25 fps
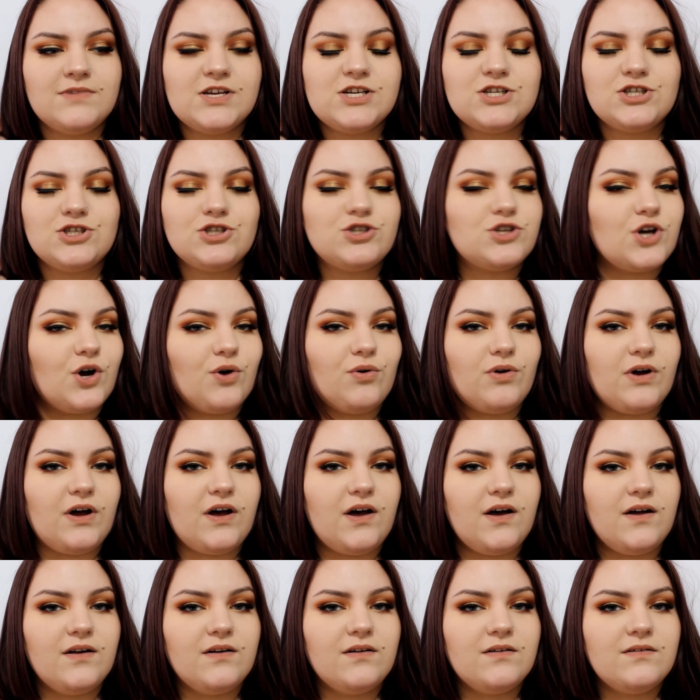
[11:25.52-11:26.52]
so
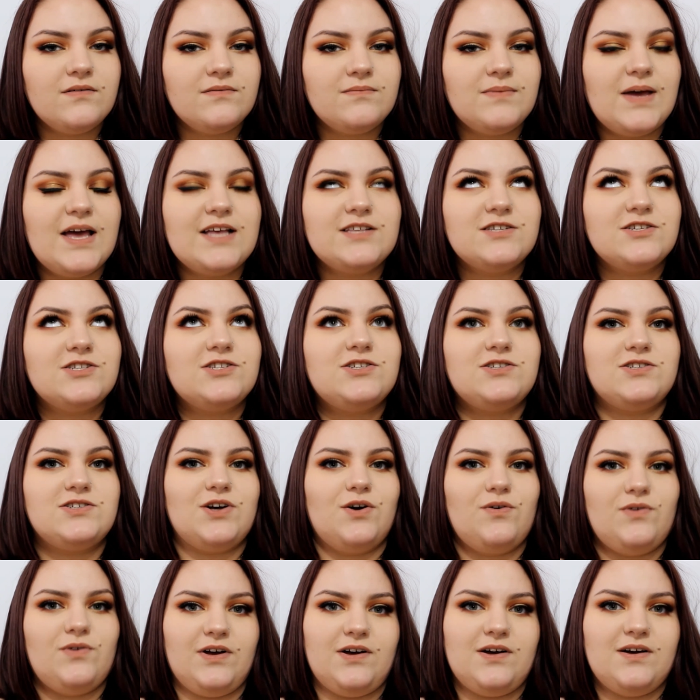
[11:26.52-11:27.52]
good. It's
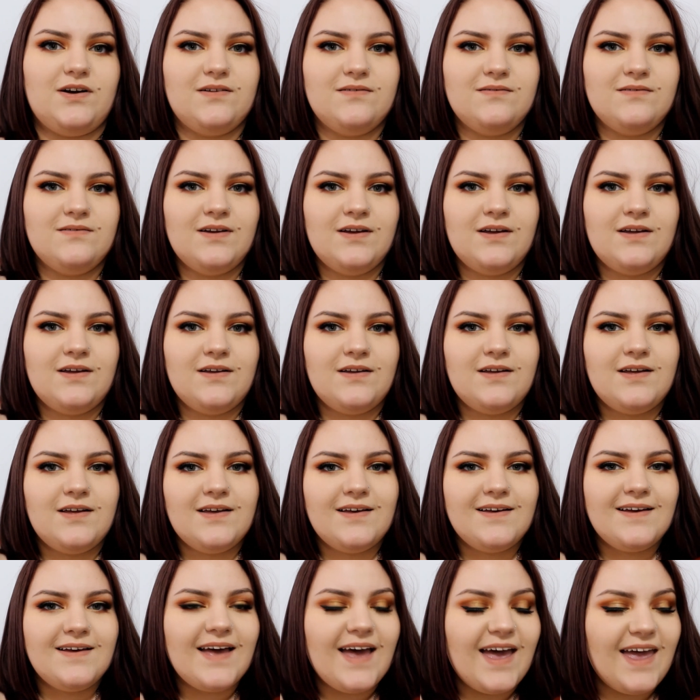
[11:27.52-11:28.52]
so good,
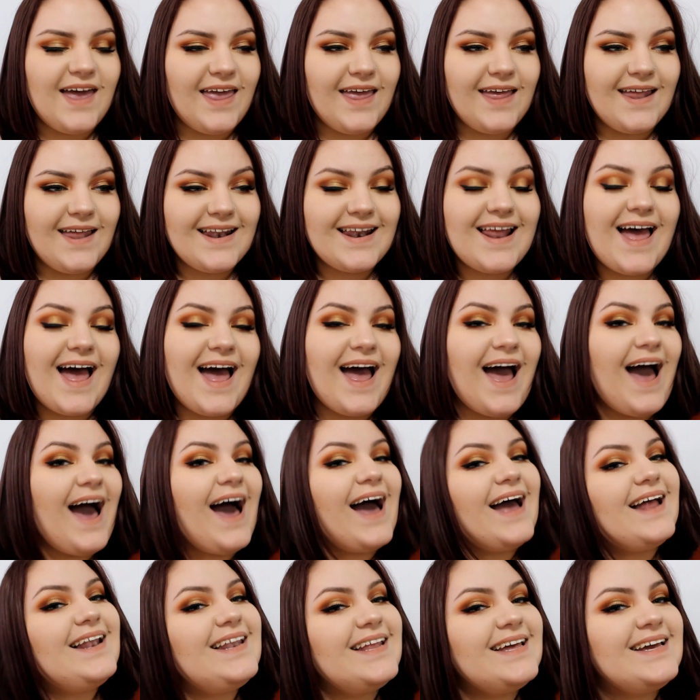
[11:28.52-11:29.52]
and
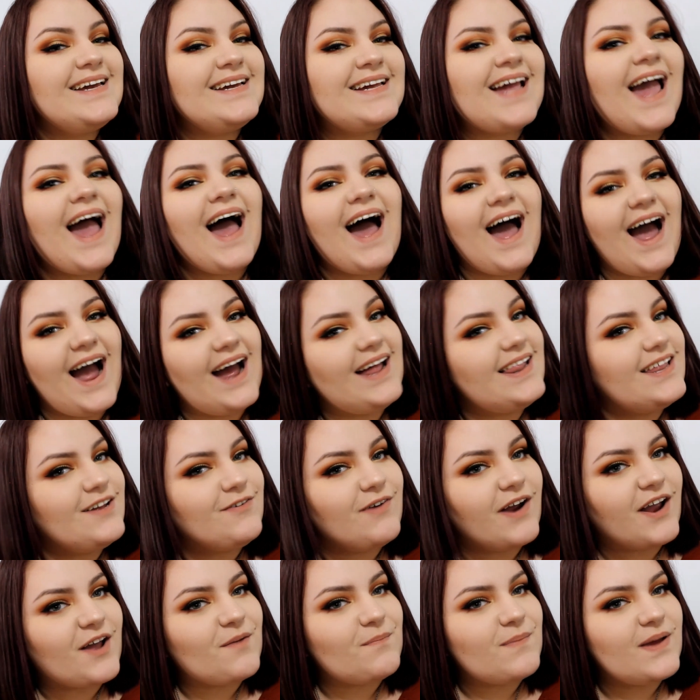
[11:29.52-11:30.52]
I highly
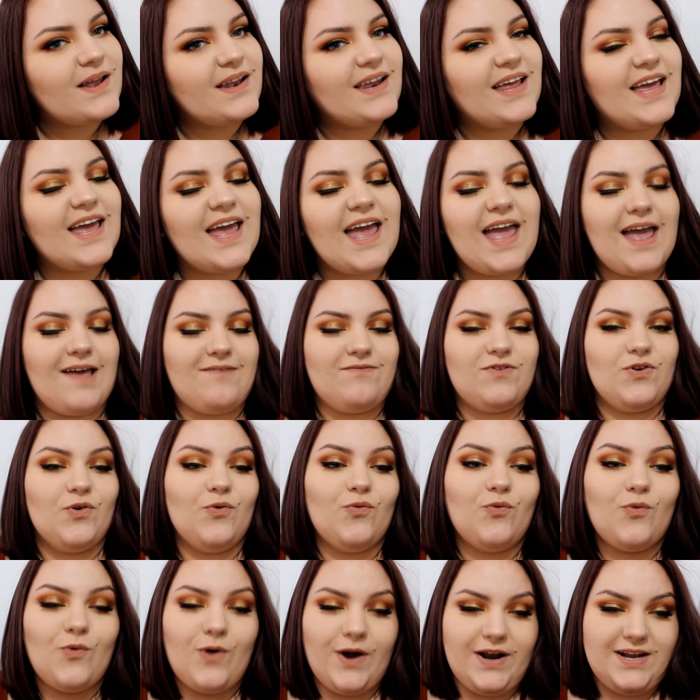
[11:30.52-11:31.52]
recommend it. If you
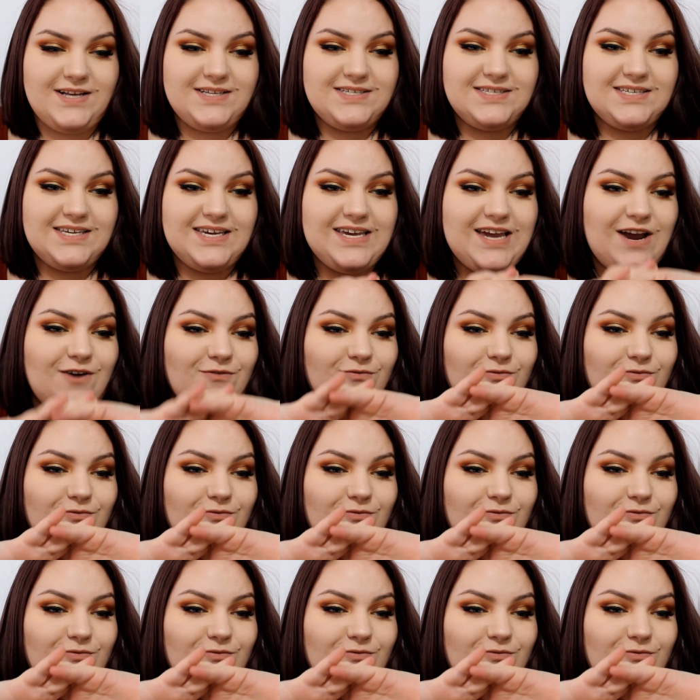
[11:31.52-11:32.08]
want to see a